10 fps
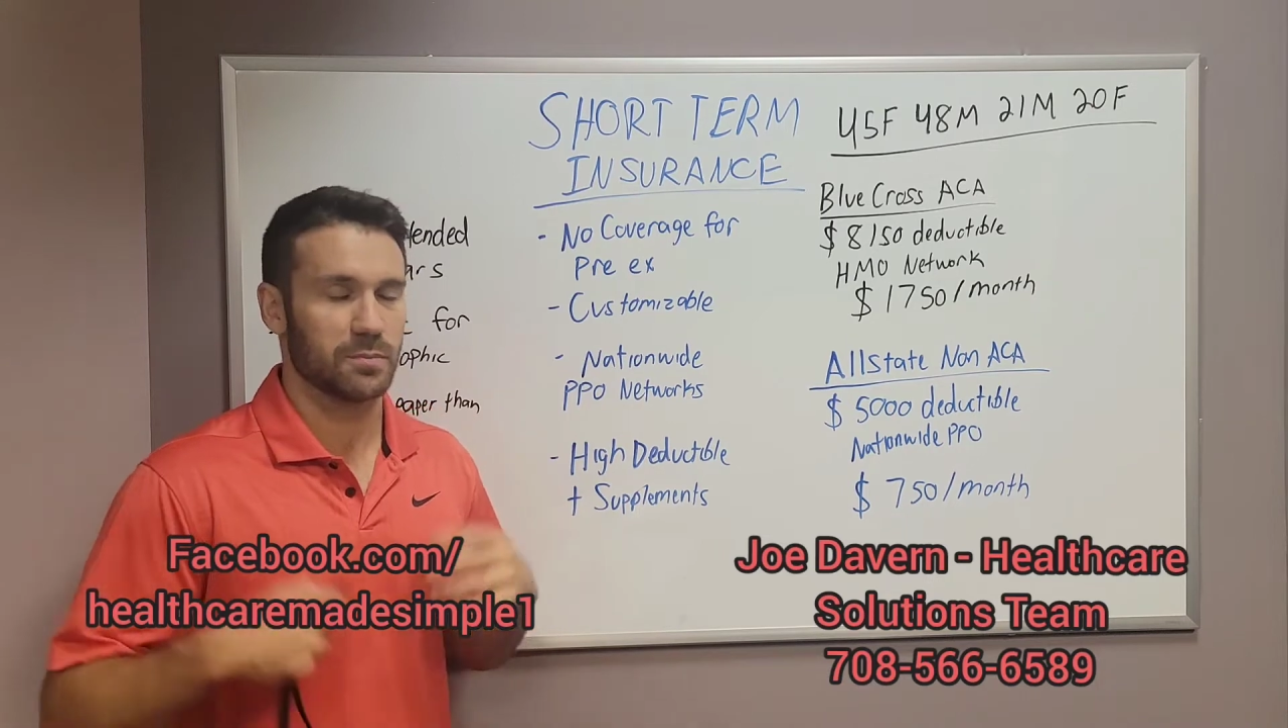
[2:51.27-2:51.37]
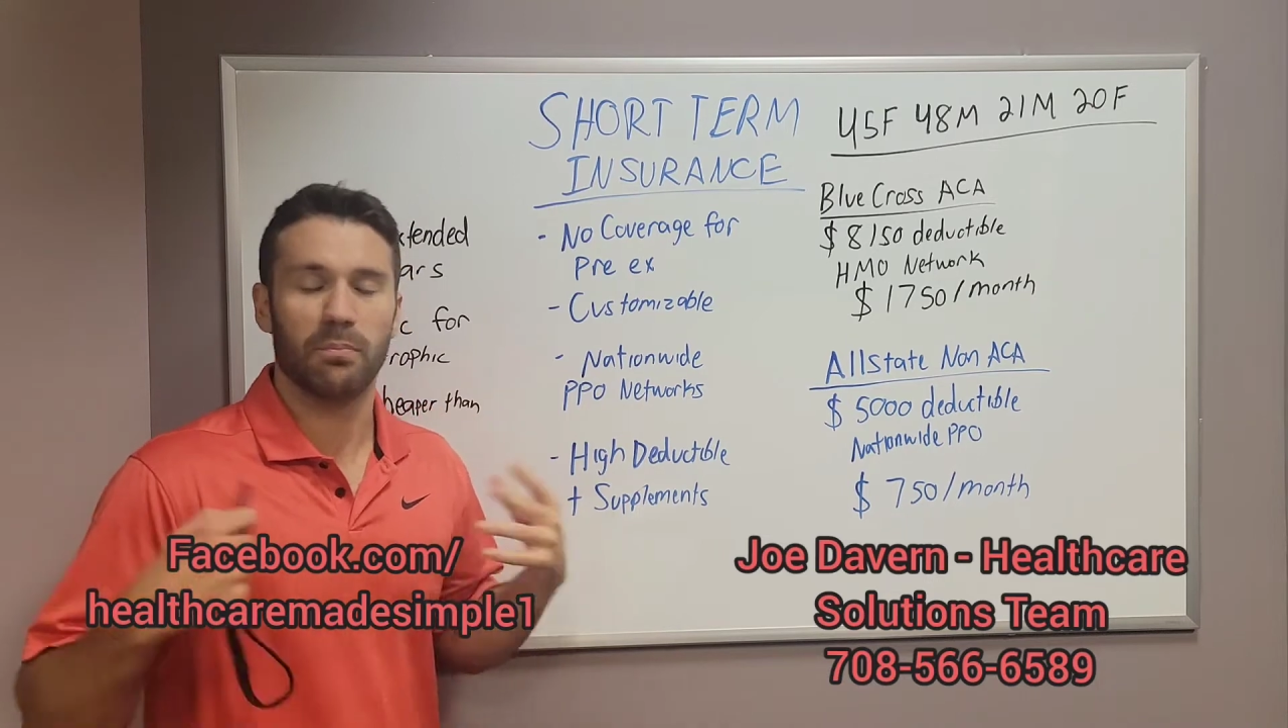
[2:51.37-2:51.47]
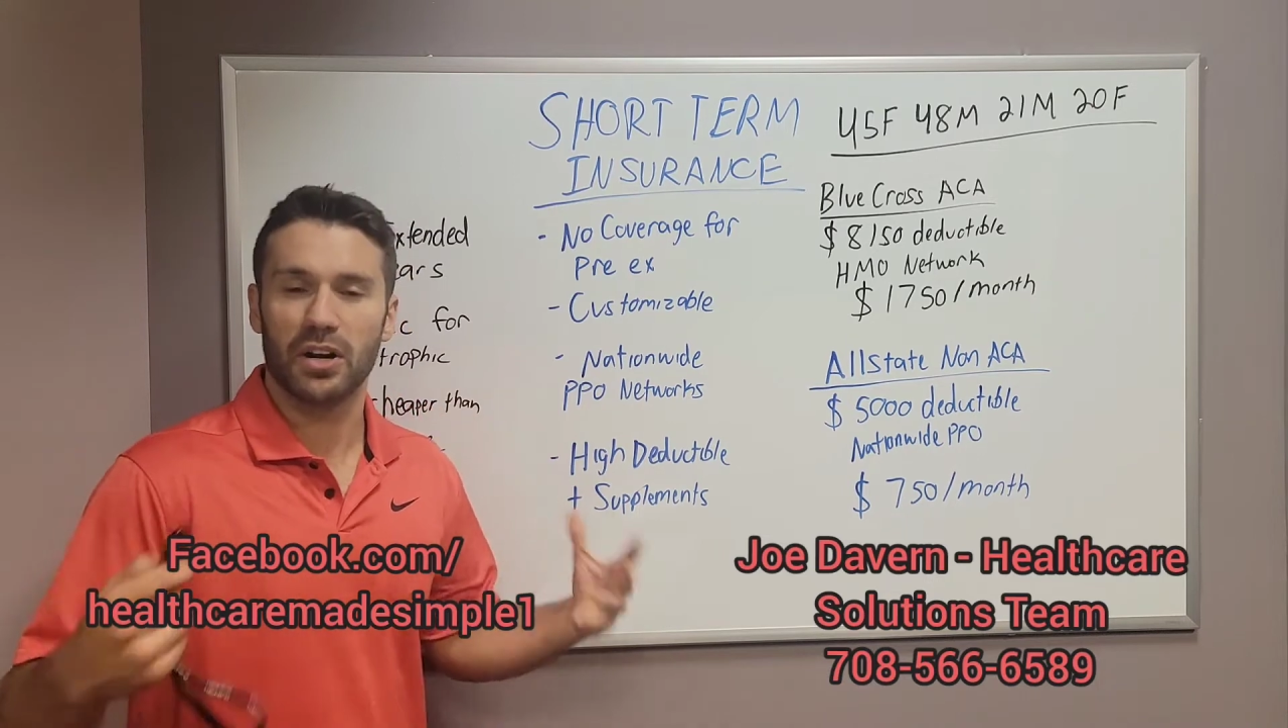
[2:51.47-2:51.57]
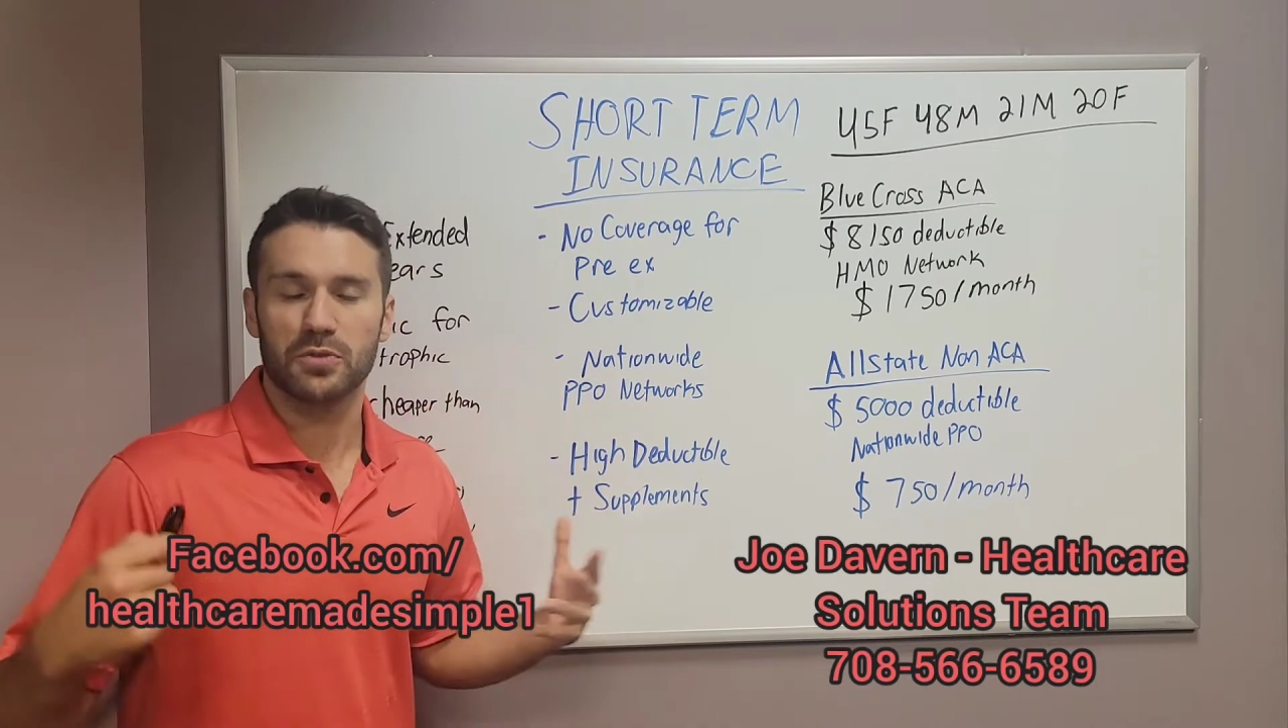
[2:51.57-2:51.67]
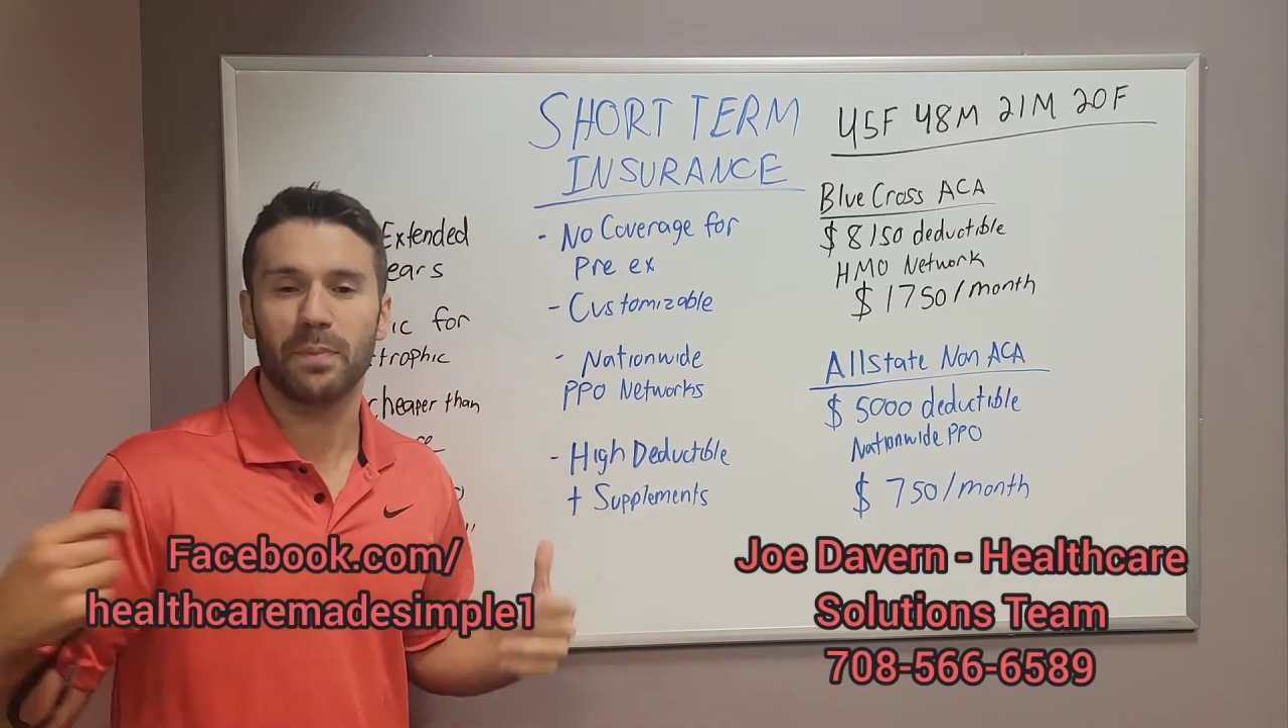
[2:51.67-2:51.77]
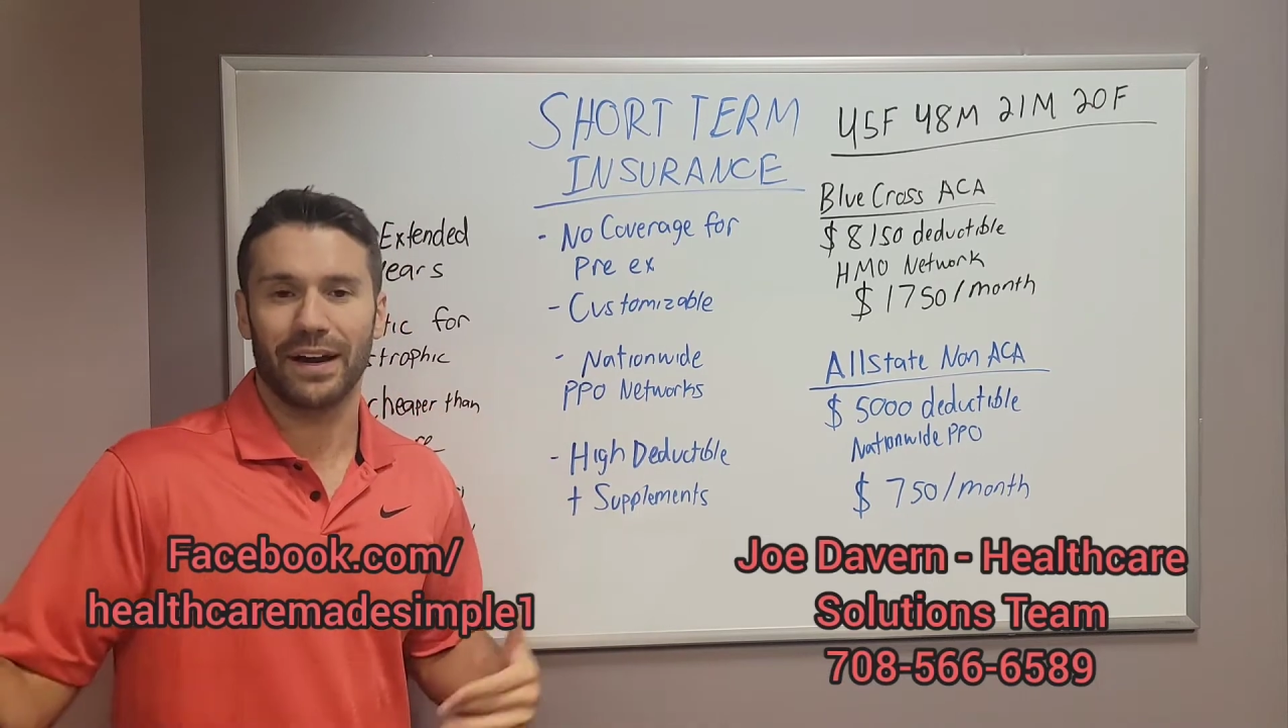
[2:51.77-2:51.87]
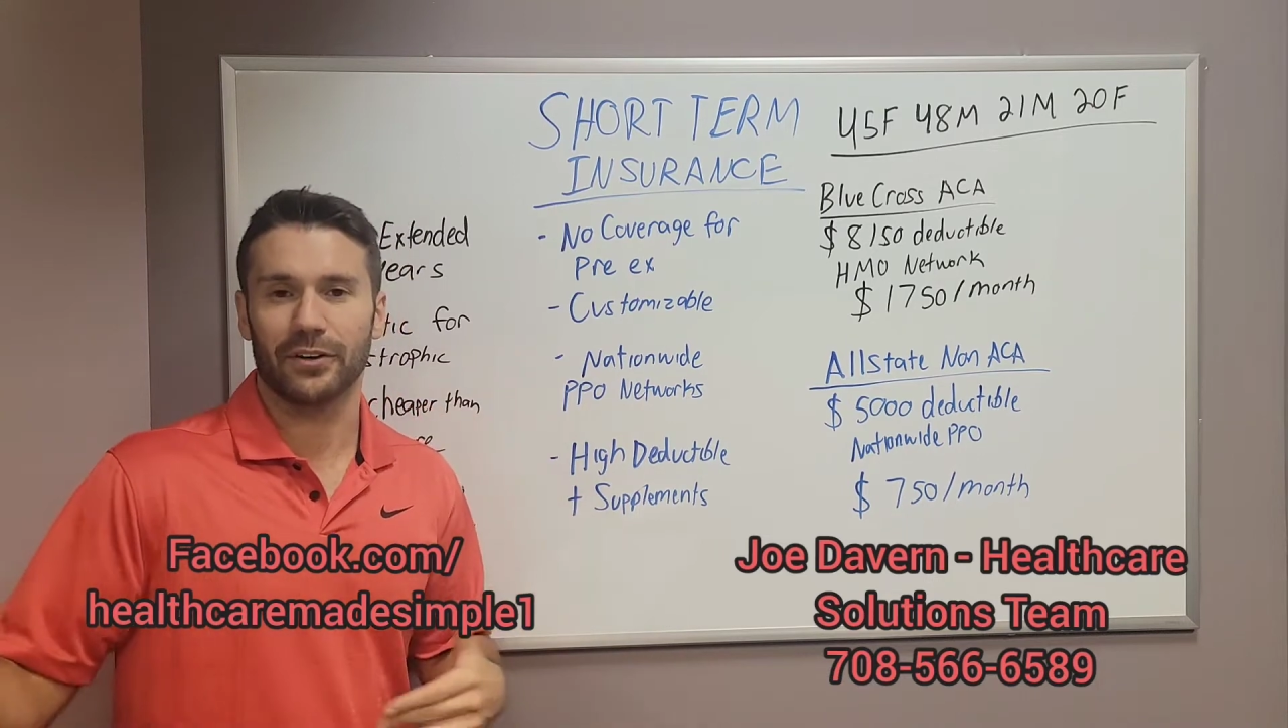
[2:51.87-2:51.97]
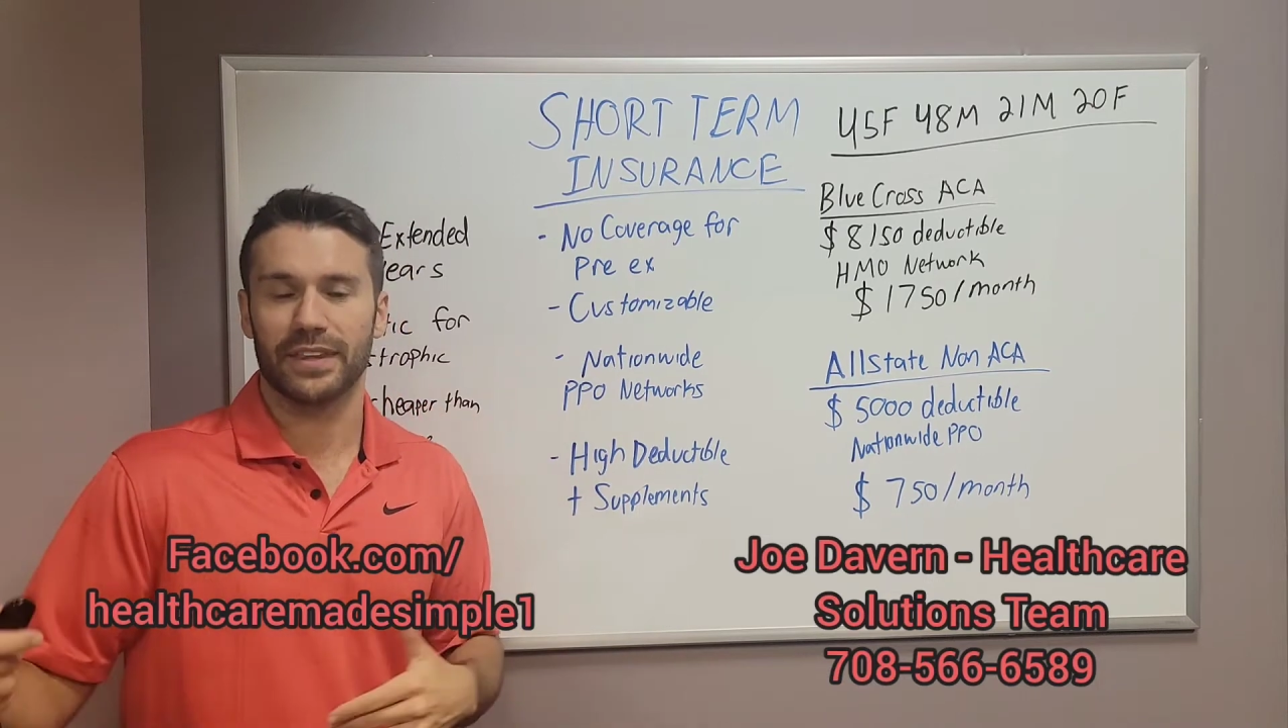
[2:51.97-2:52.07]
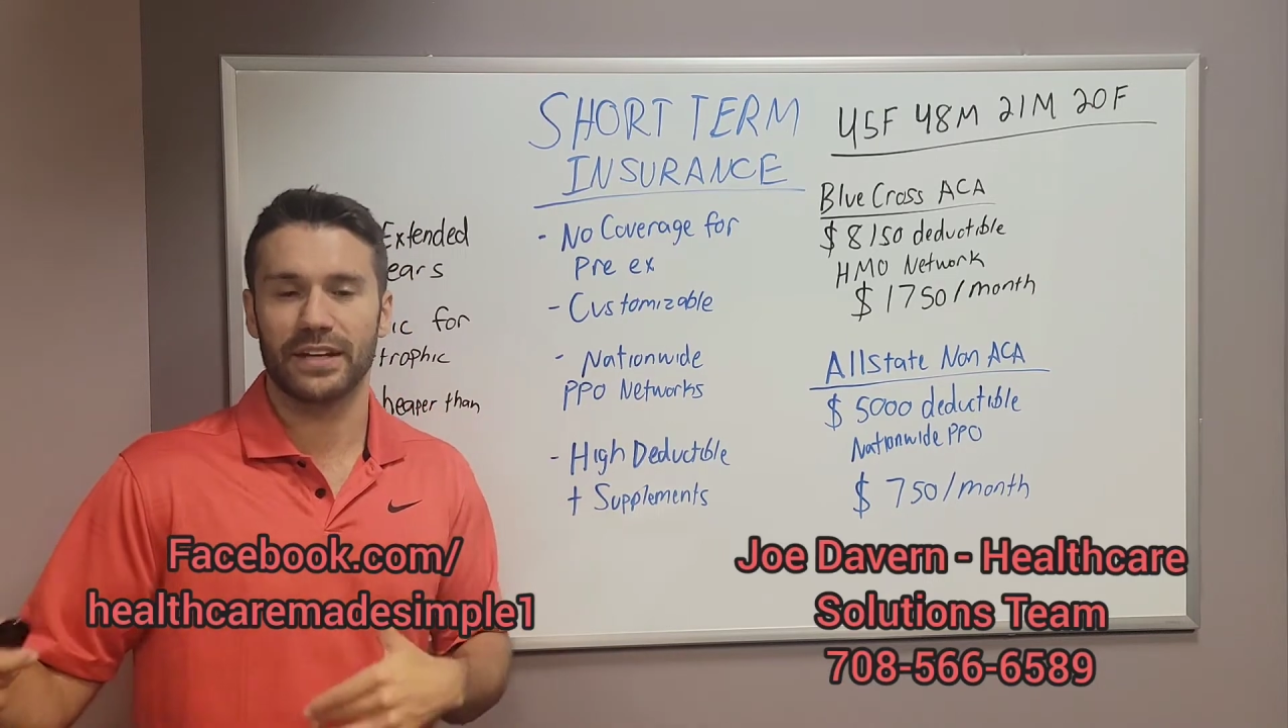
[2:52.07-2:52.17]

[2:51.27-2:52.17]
much better